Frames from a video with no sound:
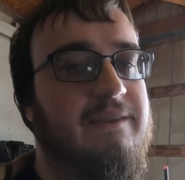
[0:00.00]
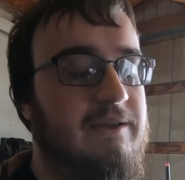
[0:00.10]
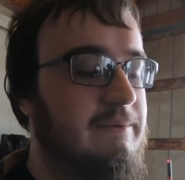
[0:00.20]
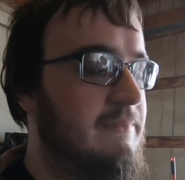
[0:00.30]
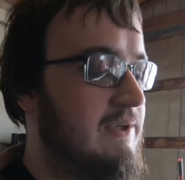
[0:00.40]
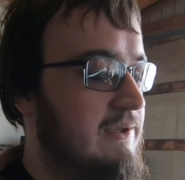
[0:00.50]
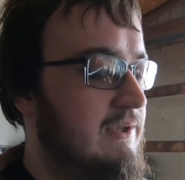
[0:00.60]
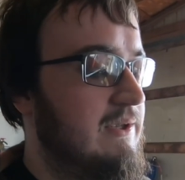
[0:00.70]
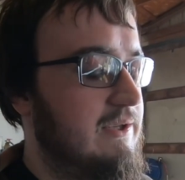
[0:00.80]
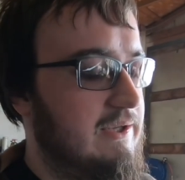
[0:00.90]
them
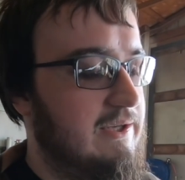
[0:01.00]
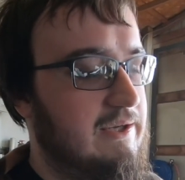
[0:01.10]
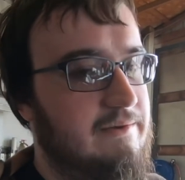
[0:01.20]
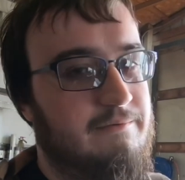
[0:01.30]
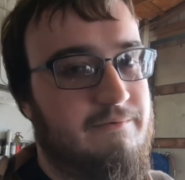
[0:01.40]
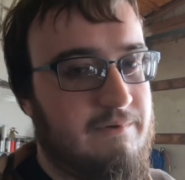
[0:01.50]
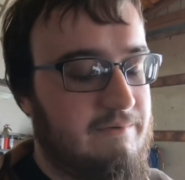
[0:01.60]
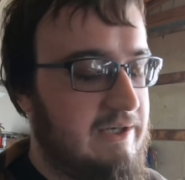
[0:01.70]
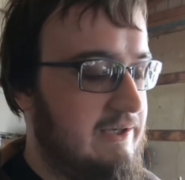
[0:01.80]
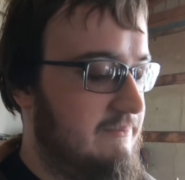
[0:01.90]
and
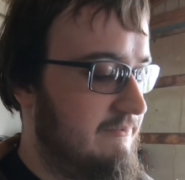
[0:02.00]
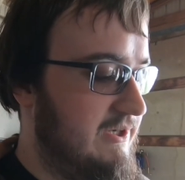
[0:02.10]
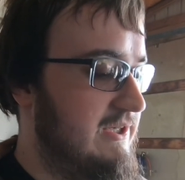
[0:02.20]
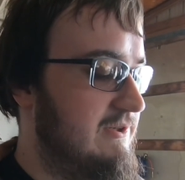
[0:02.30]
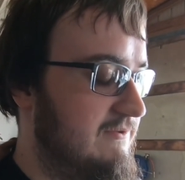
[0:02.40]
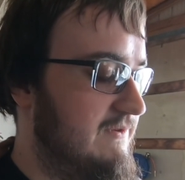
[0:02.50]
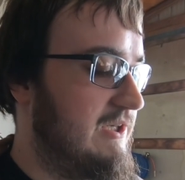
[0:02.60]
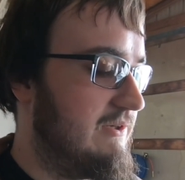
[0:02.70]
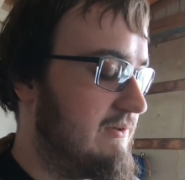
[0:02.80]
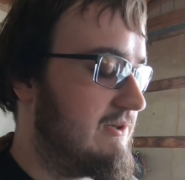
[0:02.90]

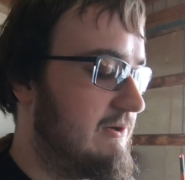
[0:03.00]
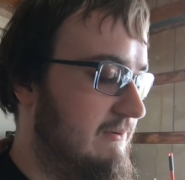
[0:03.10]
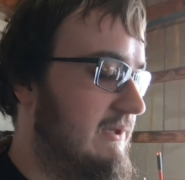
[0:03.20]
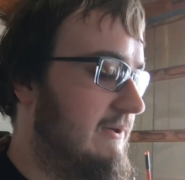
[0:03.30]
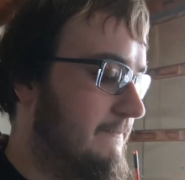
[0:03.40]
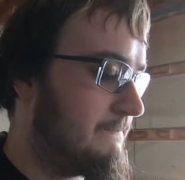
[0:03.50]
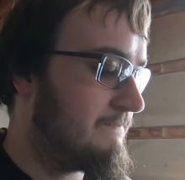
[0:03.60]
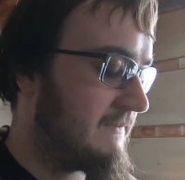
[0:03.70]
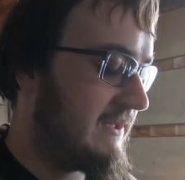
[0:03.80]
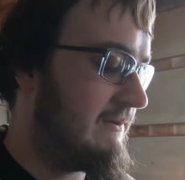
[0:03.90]
re-UV coat them,
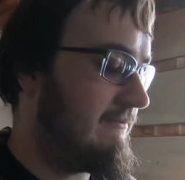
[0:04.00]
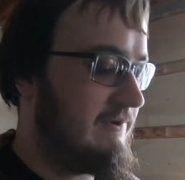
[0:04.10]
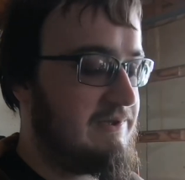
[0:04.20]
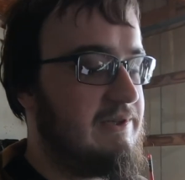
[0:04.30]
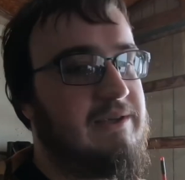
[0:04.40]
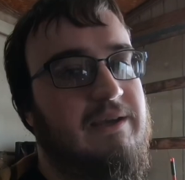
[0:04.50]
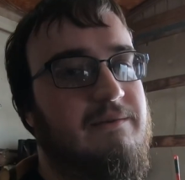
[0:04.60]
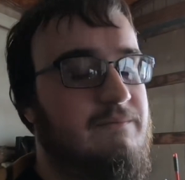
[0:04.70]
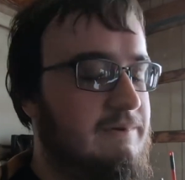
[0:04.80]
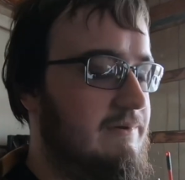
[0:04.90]
which
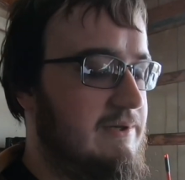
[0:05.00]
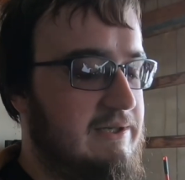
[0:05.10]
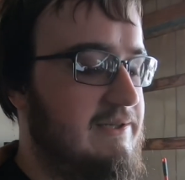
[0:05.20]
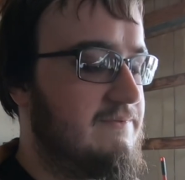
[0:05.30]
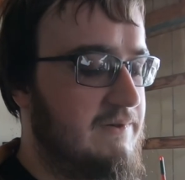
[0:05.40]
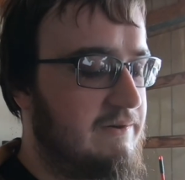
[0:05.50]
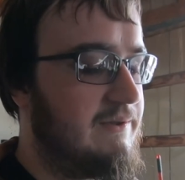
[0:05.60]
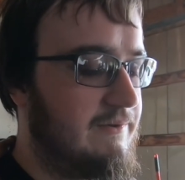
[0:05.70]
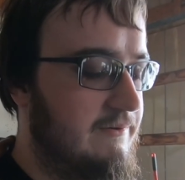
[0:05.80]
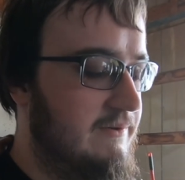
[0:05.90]
again will cost very
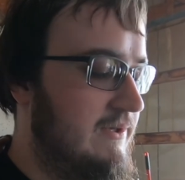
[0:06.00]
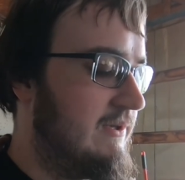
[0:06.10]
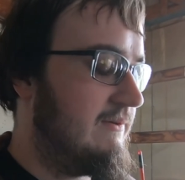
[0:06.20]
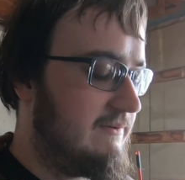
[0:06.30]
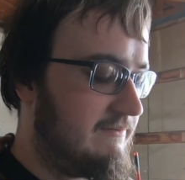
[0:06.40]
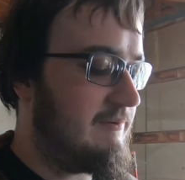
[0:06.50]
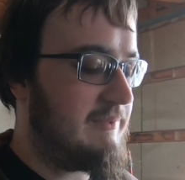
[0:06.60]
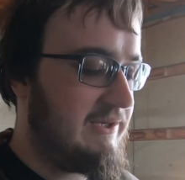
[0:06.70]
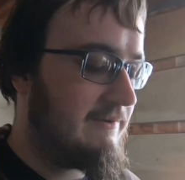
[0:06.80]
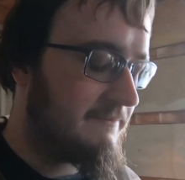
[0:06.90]
little for
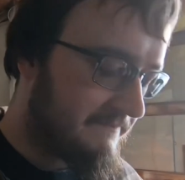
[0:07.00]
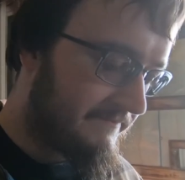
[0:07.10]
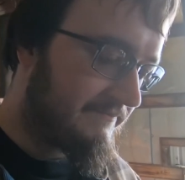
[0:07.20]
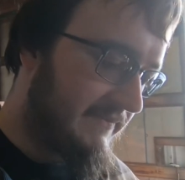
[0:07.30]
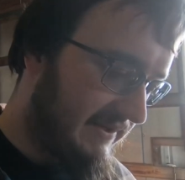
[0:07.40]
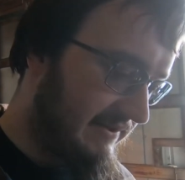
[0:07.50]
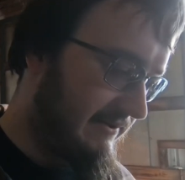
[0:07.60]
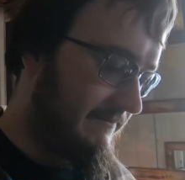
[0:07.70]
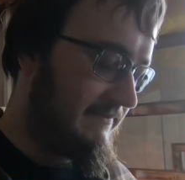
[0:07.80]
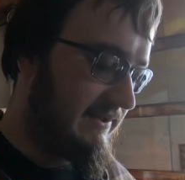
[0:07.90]
me.
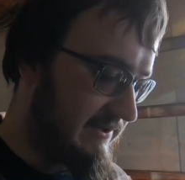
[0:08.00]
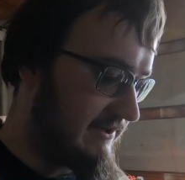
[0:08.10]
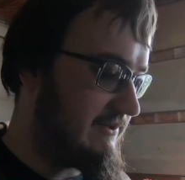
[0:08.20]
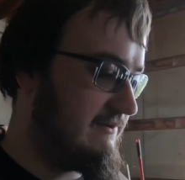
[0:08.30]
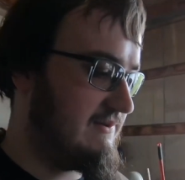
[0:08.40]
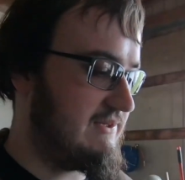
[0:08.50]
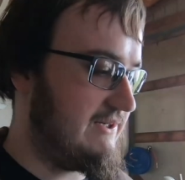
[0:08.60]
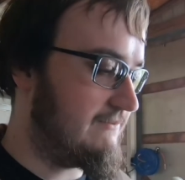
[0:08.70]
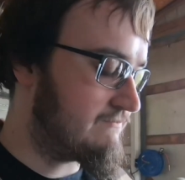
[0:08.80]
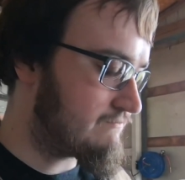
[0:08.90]
So the good news
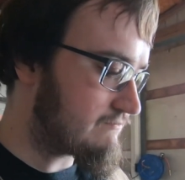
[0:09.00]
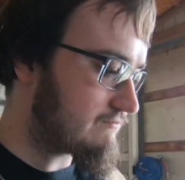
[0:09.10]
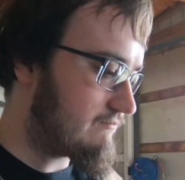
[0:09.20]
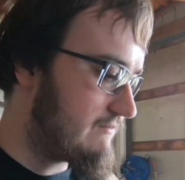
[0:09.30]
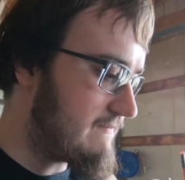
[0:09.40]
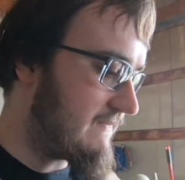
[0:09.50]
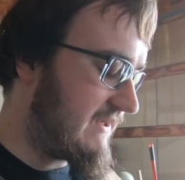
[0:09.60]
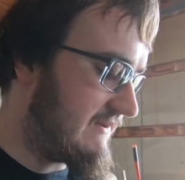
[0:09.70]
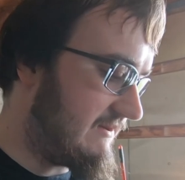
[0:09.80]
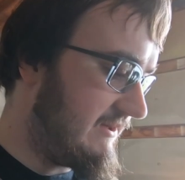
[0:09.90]
there.
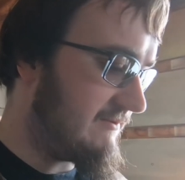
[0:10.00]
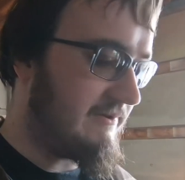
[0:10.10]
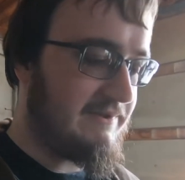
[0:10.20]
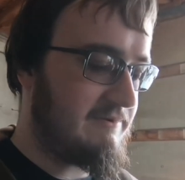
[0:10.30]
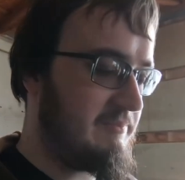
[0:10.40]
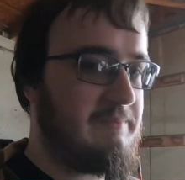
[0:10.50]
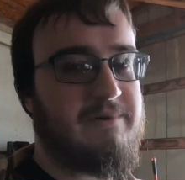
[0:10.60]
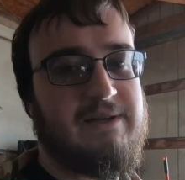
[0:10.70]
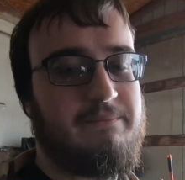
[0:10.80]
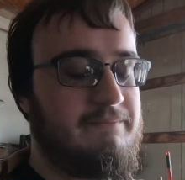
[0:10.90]
So these ones will be
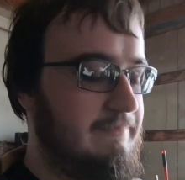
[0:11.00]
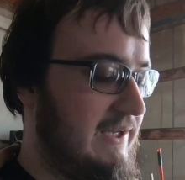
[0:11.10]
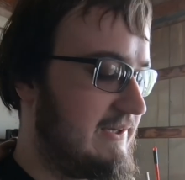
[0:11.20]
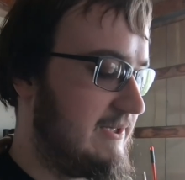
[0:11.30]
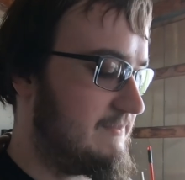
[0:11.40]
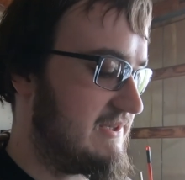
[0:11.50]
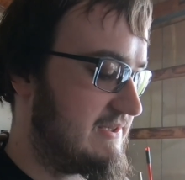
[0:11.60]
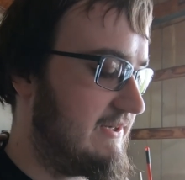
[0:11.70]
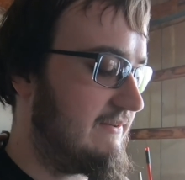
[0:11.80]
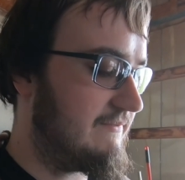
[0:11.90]
brought back up to
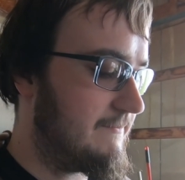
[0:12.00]
snuff,